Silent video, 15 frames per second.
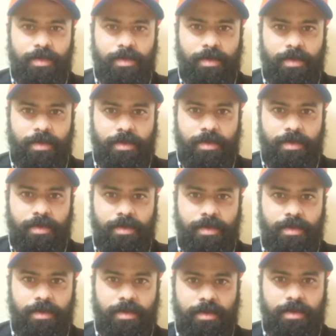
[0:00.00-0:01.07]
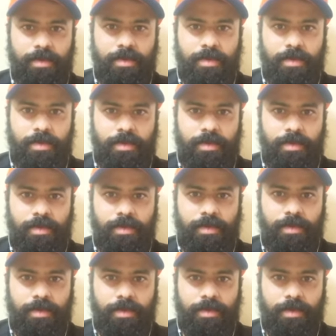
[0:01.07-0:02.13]

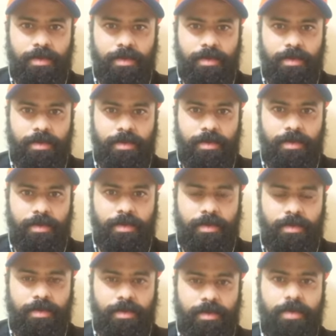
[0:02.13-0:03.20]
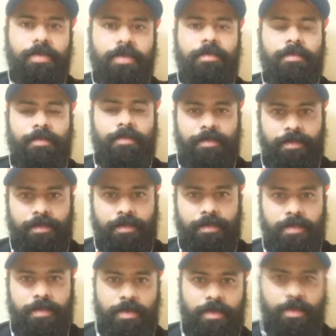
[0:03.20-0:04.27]

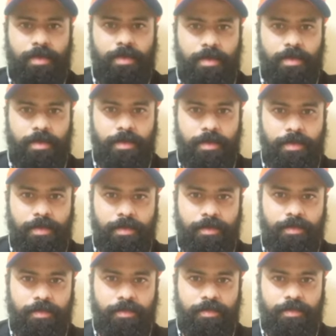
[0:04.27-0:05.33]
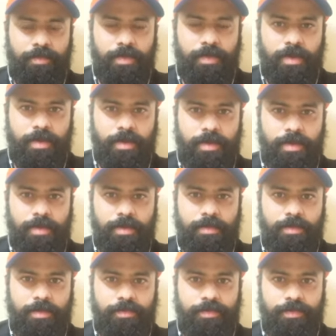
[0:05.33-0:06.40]

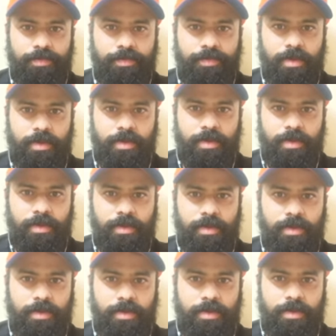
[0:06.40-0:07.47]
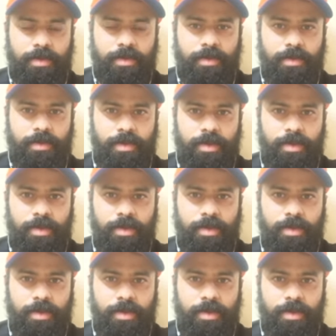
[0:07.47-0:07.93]
This person isn't speaking.